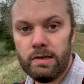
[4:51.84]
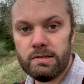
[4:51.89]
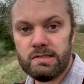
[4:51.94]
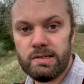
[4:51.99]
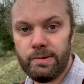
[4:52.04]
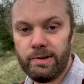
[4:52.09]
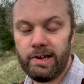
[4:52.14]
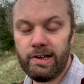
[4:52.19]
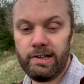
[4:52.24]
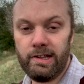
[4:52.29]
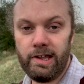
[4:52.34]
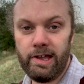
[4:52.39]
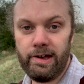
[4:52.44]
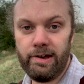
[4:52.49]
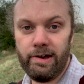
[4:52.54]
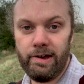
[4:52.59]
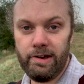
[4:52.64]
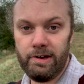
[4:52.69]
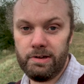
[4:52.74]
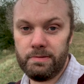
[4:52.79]
So we're going to go
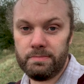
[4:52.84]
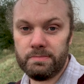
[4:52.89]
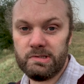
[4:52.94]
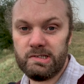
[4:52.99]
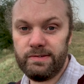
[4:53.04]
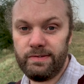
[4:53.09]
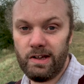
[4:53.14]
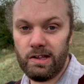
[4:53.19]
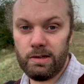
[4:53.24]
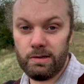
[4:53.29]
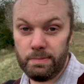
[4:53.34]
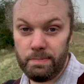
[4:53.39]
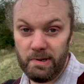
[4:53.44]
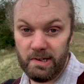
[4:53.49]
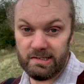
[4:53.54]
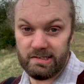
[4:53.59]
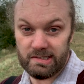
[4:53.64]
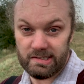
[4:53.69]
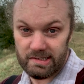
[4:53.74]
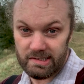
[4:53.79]
home, develop the
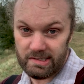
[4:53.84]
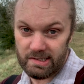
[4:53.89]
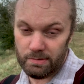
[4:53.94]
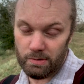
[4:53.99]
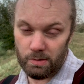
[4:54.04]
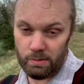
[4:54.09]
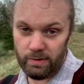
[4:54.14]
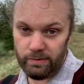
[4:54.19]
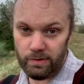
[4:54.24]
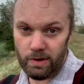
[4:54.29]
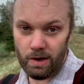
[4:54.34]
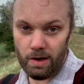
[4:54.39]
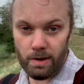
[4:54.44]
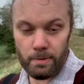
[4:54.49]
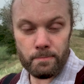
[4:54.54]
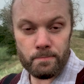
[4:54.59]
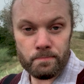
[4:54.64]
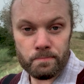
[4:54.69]
pictures and see what we've got.